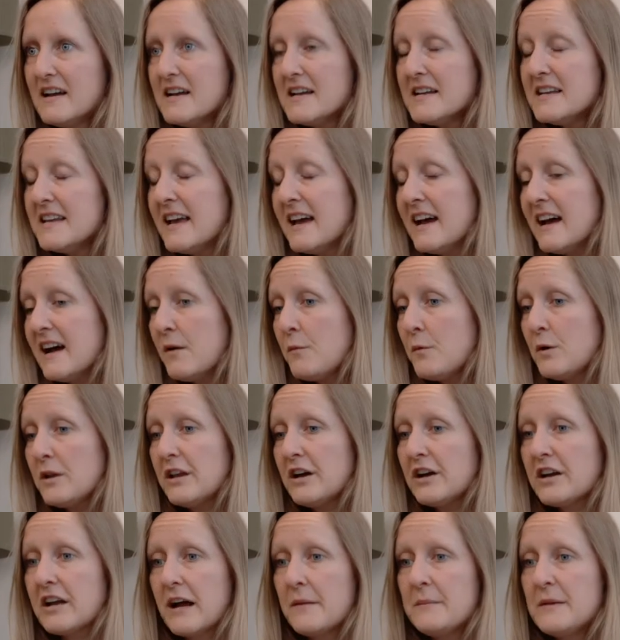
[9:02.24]
Yeah, well,
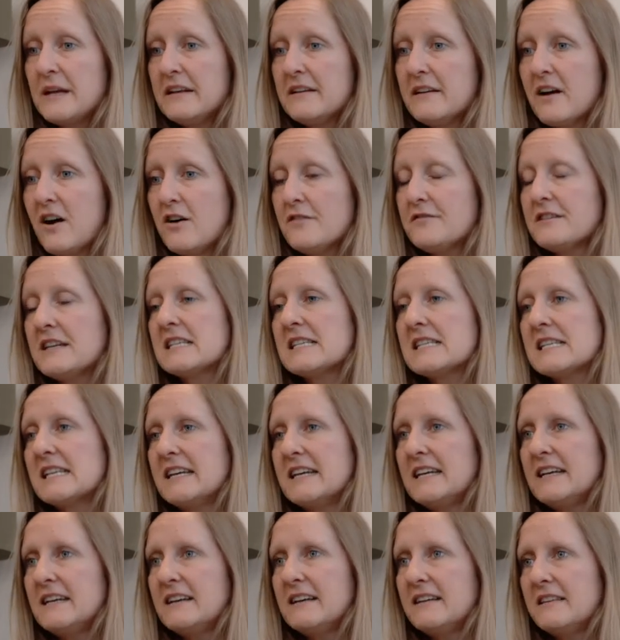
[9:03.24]
look, I mean,
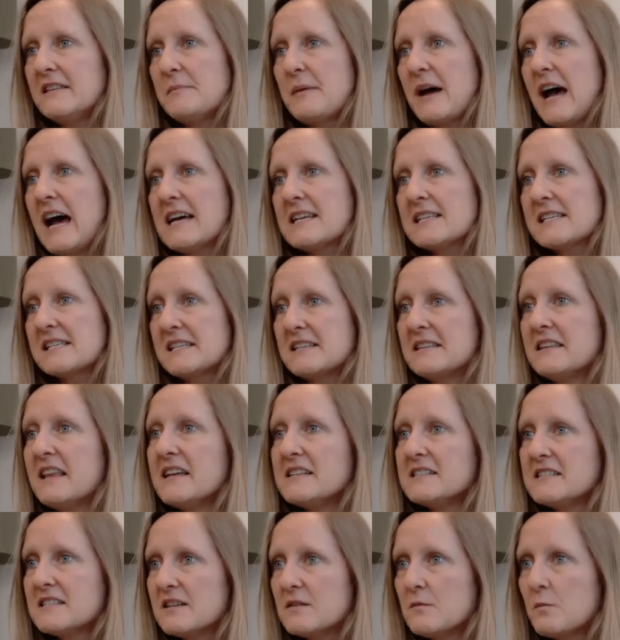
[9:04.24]
obviously, in the past in
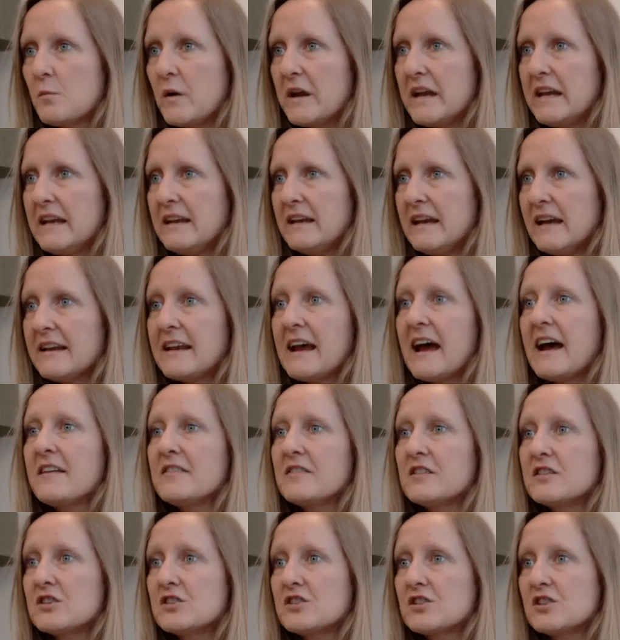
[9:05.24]
London, we had
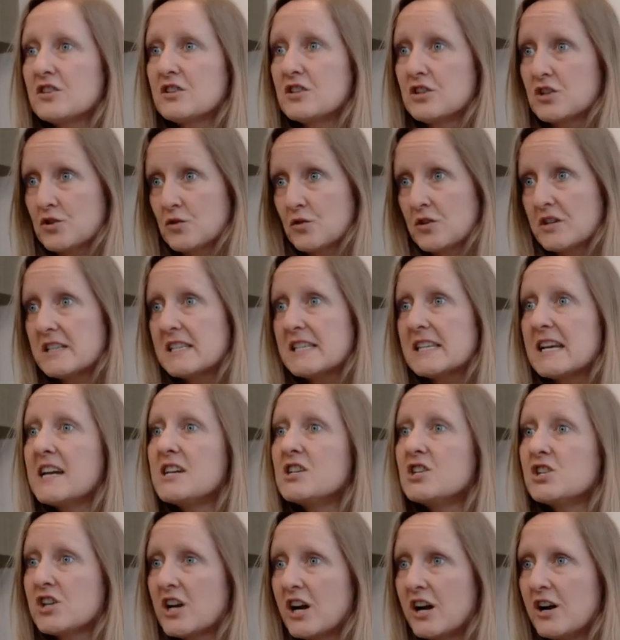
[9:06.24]
had the, the short stay
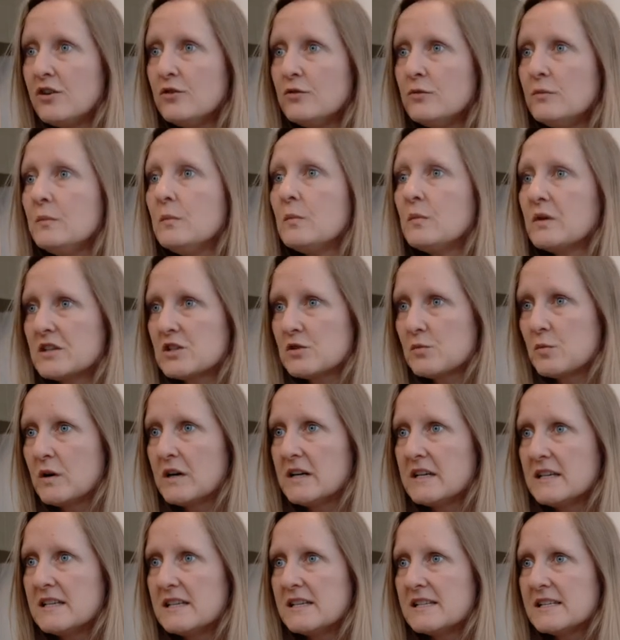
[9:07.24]
show, which
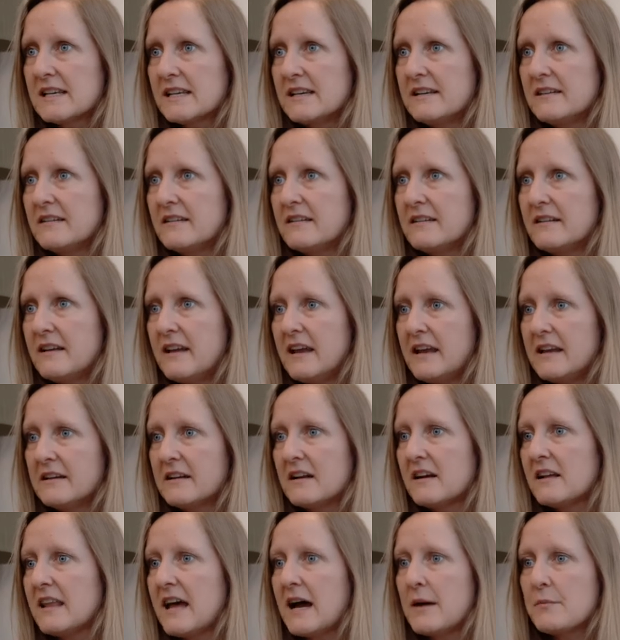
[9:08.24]
was in, in
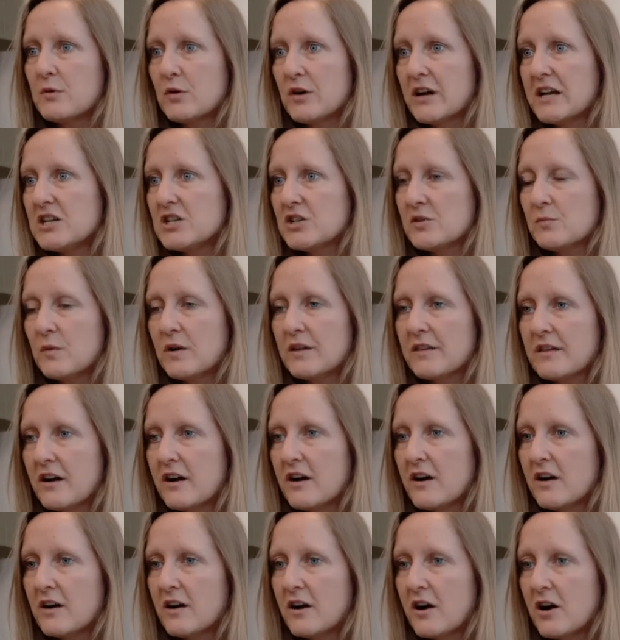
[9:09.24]
collaboration with
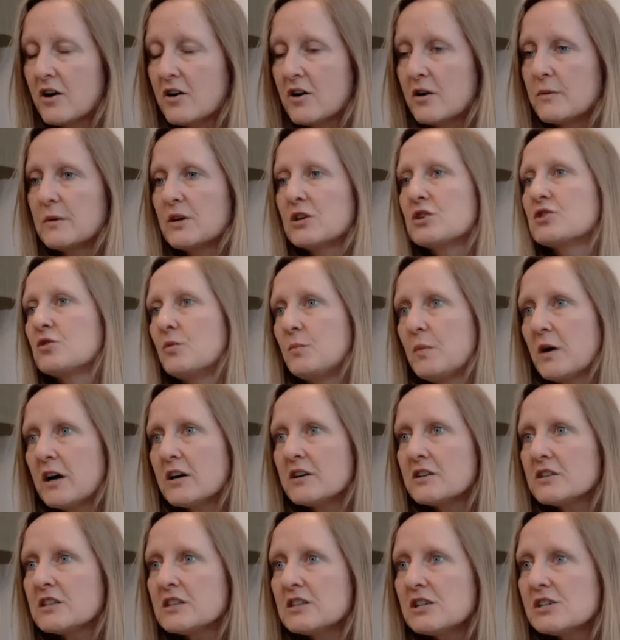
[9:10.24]
our, our commercial
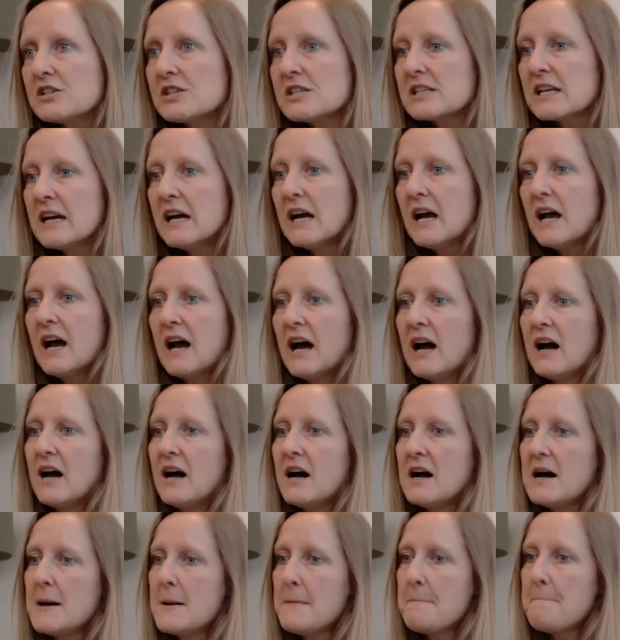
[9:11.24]
partners.
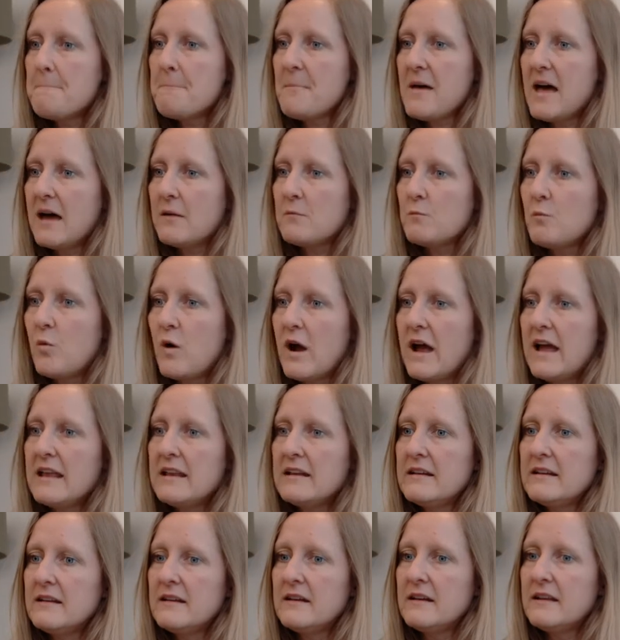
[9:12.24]
Um, and
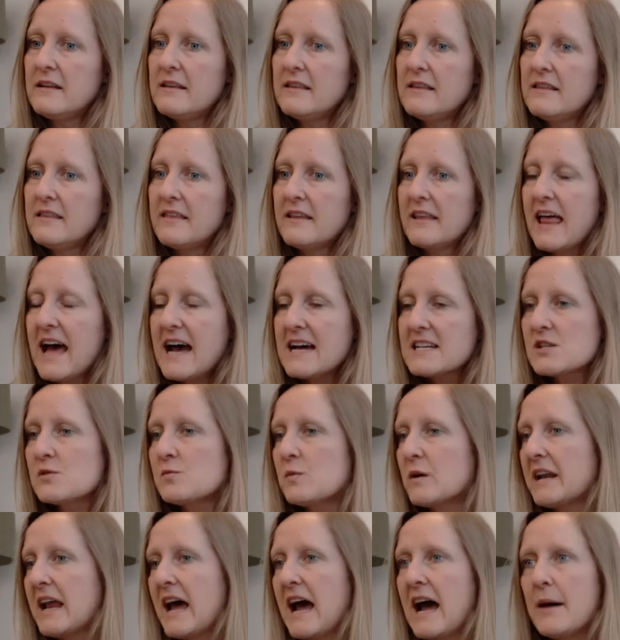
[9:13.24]
when the last
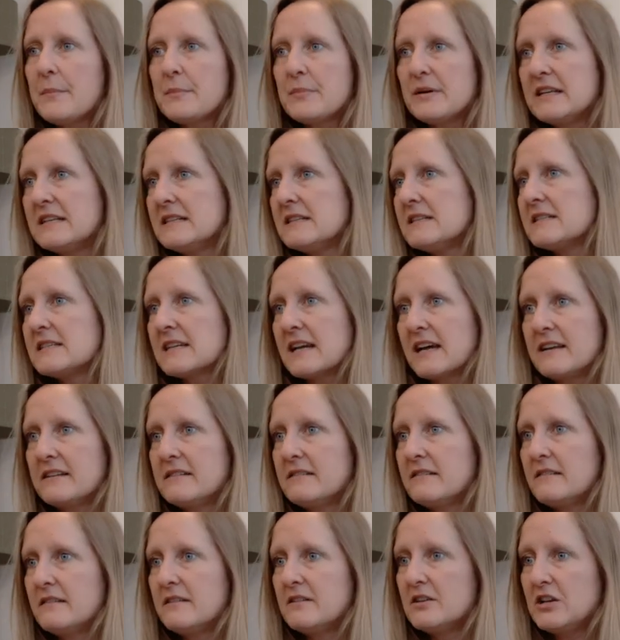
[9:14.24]
one happened
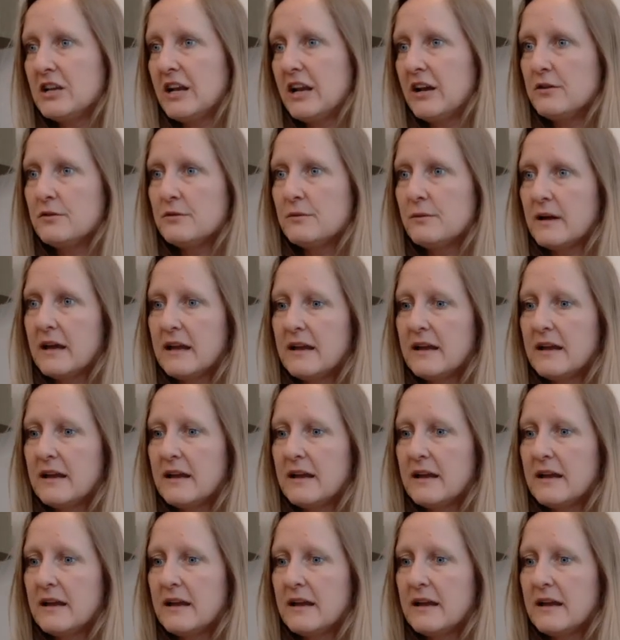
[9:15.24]
and, you know,